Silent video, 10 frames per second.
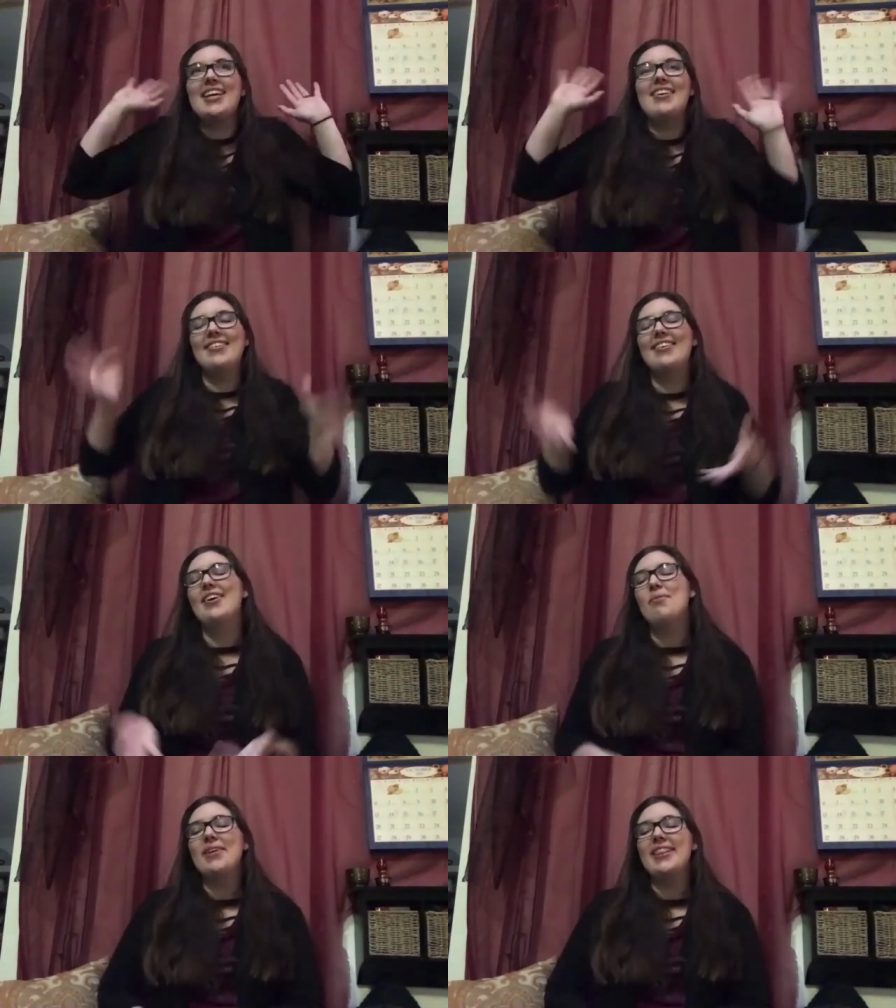I don't
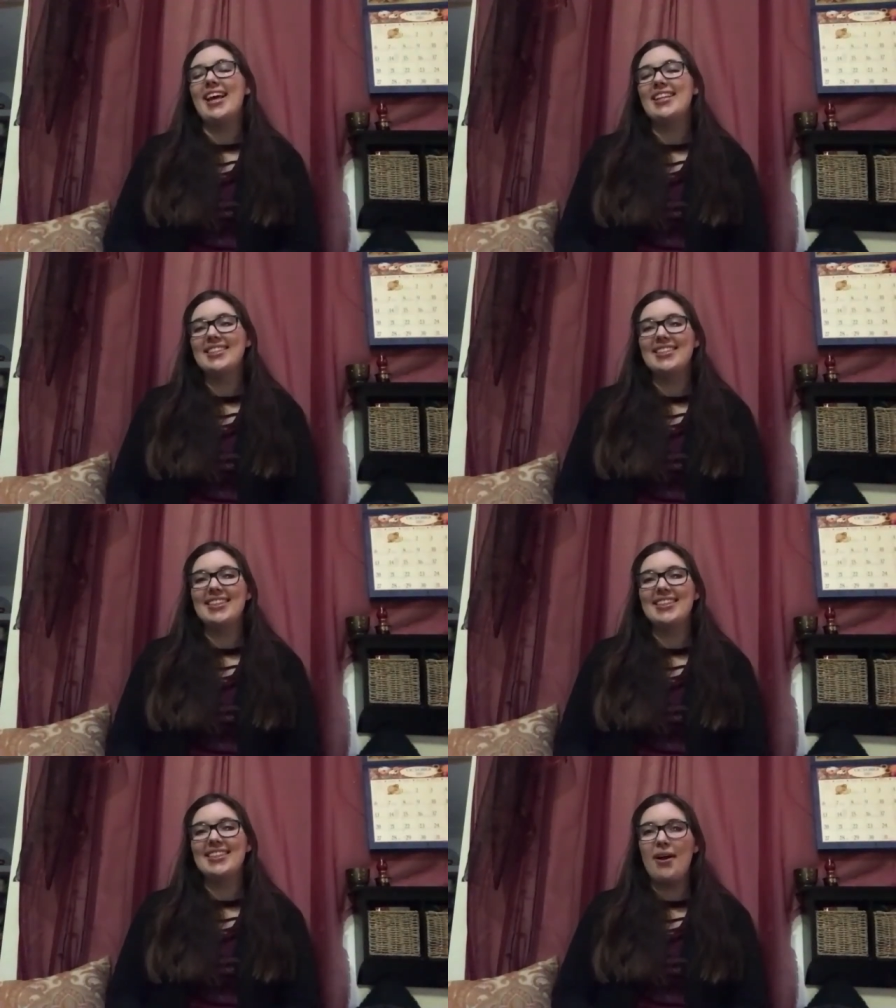know, but that's
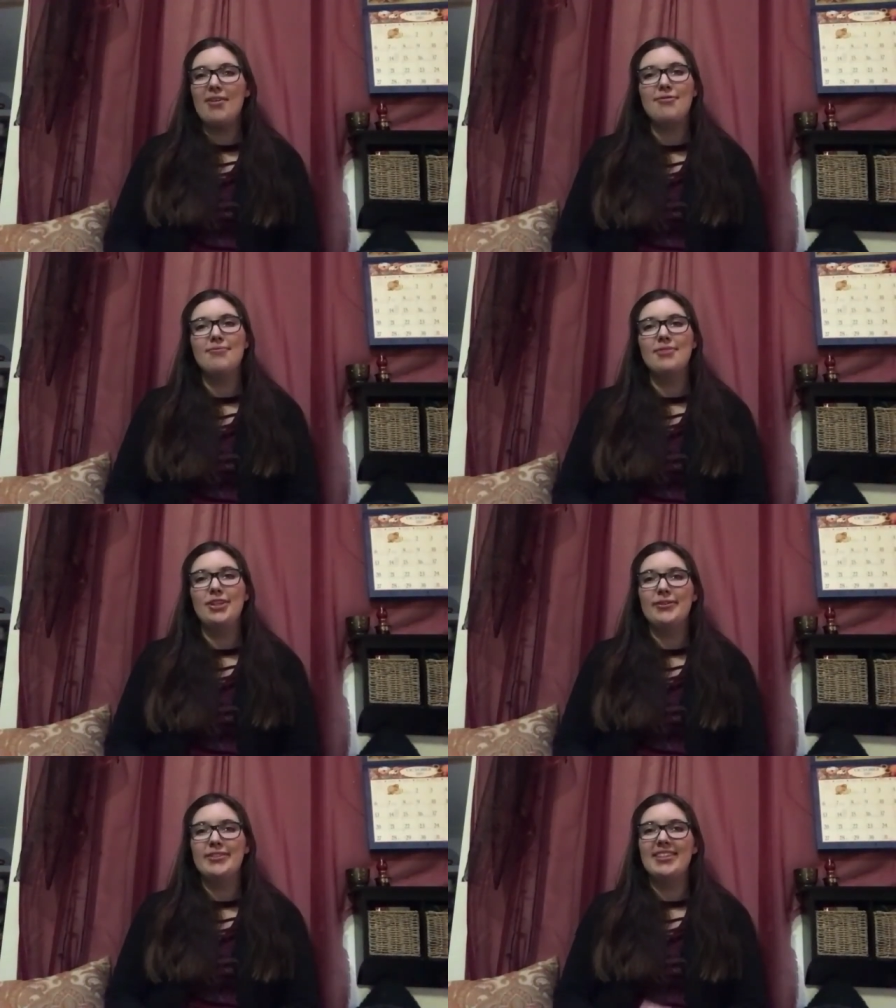how I've
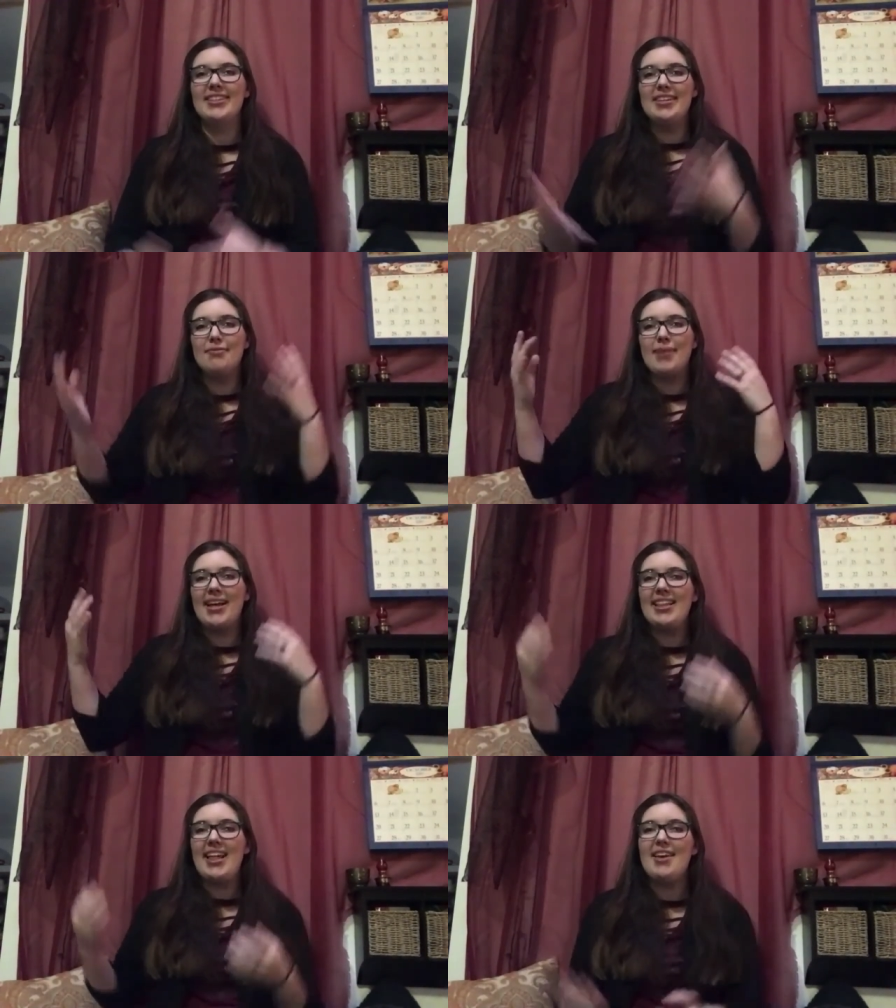chosen to live
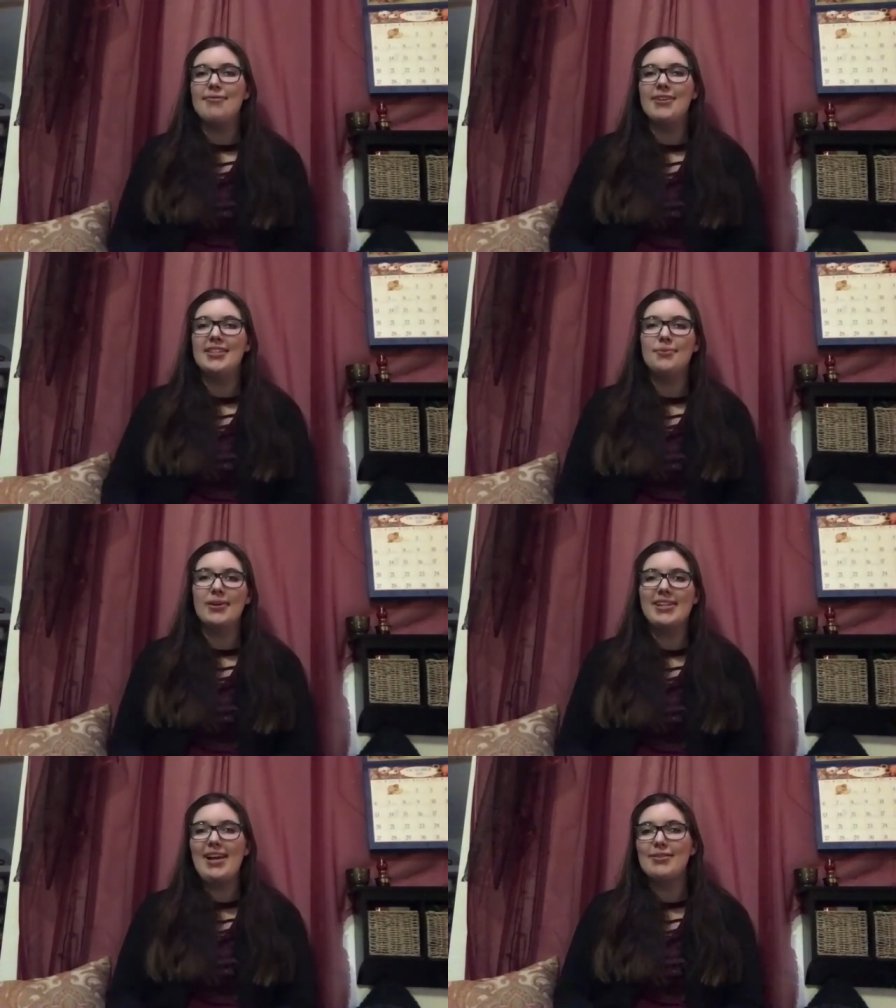my life, and it's
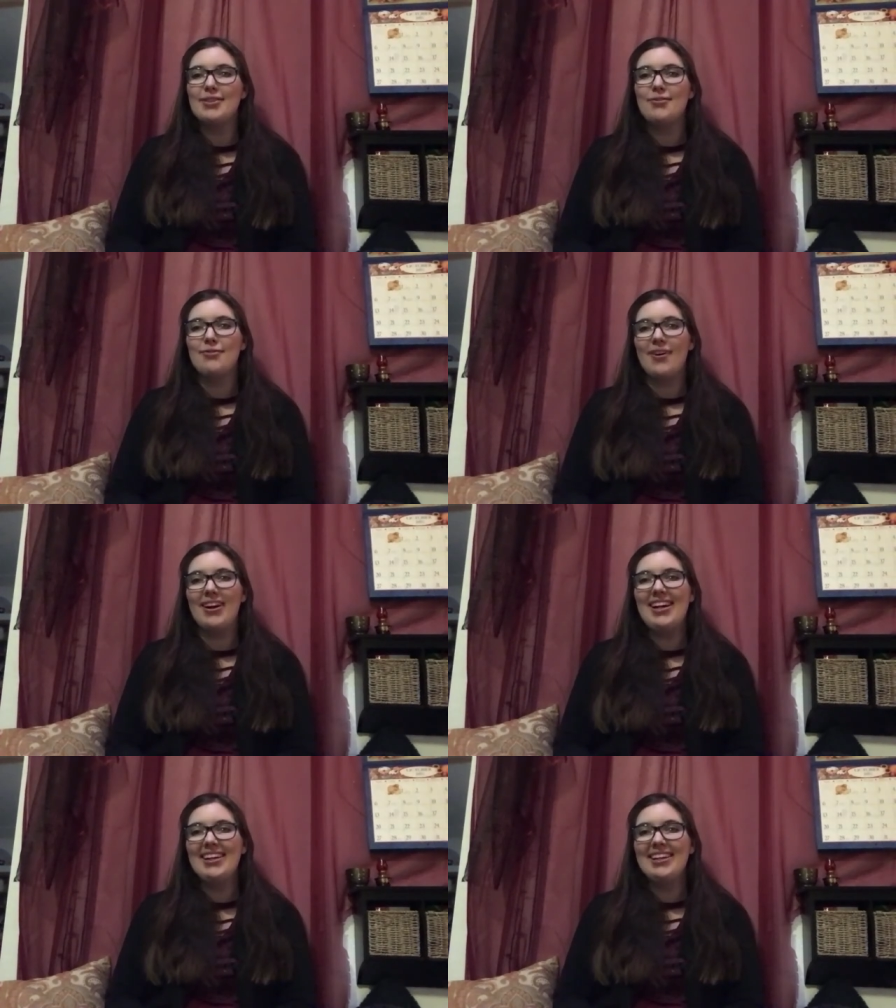worked out so
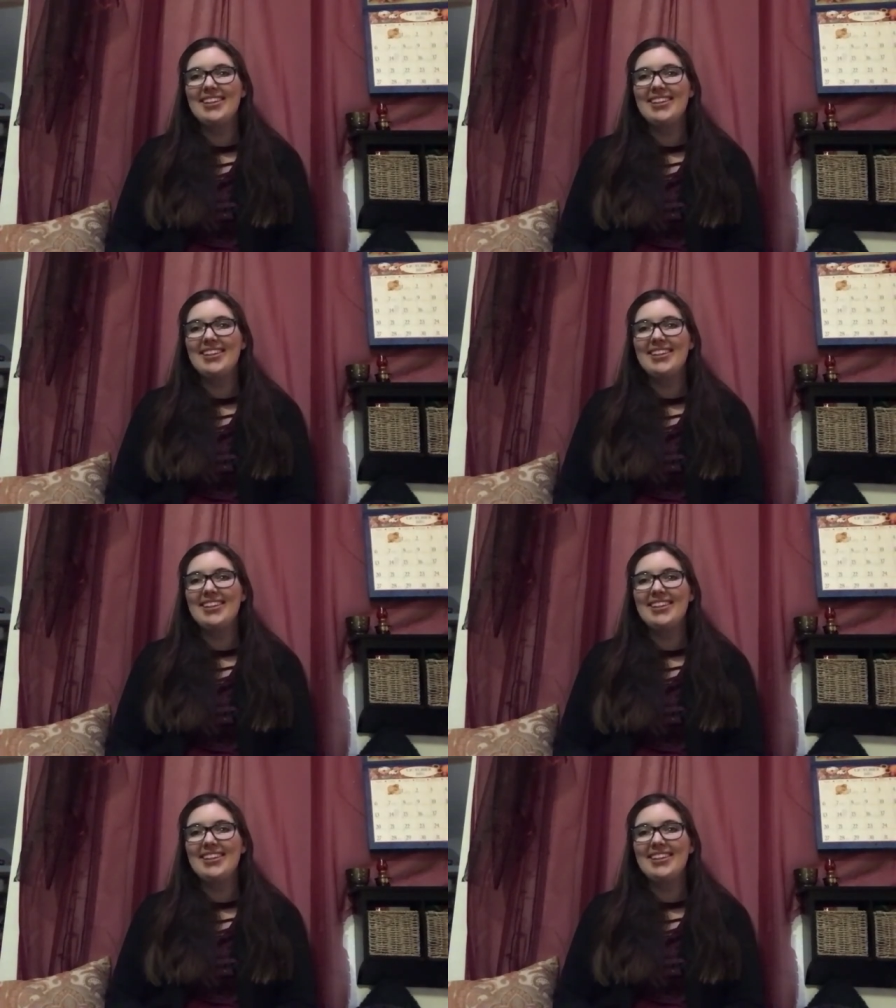far.